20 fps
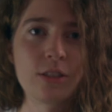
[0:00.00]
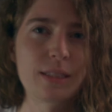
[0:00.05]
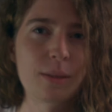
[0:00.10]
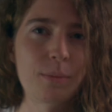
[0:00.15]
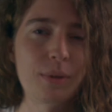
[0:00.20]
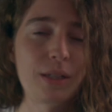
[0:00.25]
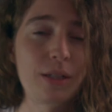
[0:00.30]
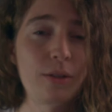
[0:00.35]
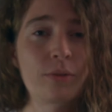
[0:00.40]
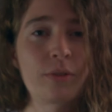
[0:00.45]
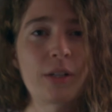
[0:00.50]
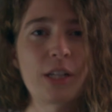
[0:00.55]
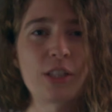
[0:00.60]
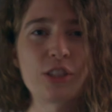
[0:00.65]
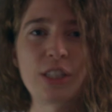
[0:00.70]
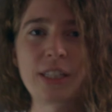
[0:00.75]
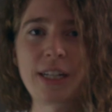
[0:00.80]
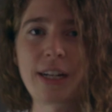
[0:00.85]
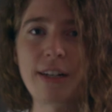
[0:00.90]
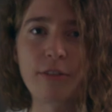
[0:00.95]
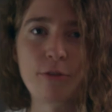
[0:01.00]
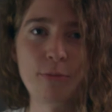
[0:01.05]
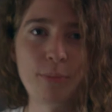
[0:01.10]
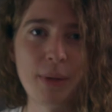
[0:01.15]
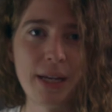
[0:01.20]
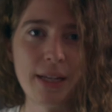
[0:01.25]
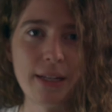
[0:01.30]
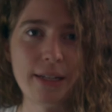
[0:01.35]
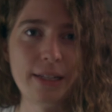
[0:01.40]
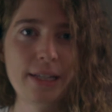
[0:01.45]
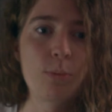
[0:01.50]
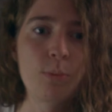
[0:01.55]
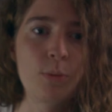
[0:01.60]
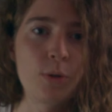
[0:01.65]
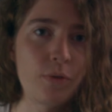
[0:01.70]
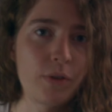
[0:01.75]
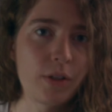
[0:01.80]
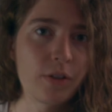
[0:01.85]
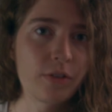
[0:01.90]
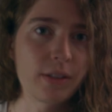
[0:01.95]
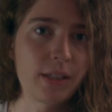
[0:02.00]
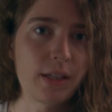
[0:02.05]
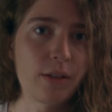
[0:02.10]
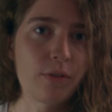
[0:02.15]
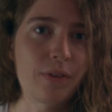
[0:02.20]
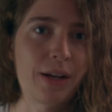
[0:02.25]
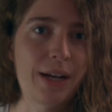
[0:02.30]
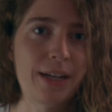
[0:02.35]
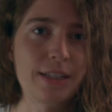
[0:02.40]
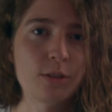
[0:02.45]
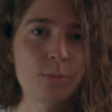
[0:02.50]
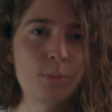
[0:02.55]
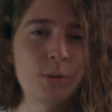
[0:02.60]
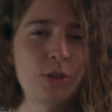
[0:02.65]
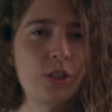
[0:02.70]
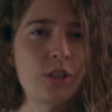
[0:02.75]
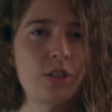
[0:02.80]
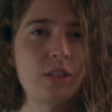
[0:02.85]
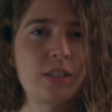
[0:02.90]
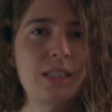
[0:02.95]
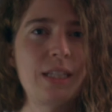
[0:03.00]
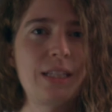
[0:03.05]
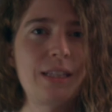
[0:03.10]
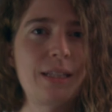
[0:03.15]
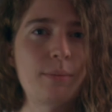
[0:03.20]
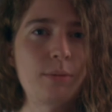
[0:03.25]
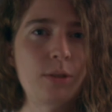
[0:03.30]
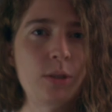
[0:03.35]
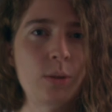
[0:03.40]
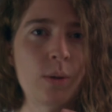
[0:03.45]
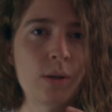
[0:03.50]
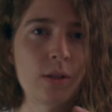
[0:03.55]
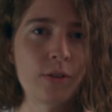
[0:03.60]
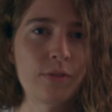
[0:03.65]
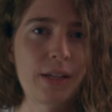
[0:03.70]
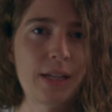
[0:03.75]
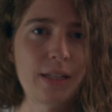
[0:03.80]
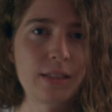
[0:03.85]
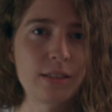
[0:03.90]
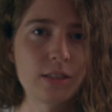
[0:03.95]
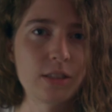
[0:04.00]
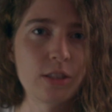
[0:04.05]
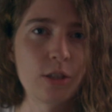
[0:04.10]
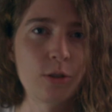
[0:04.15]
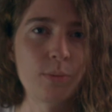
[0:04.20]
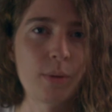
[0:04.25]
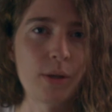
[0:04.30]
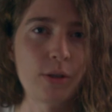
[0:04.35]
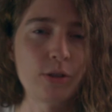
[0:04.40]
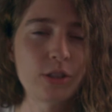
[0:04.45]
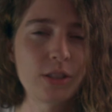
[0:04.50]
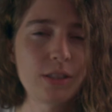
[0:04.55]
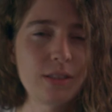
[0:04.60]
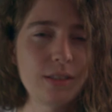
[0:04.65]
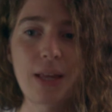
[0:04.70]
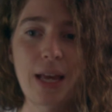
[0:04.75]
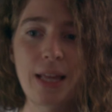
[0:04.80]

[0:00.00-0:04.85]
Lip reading: Somebody rushing out of bed, moving really fast, but you're seeing them do all of that in slow motion.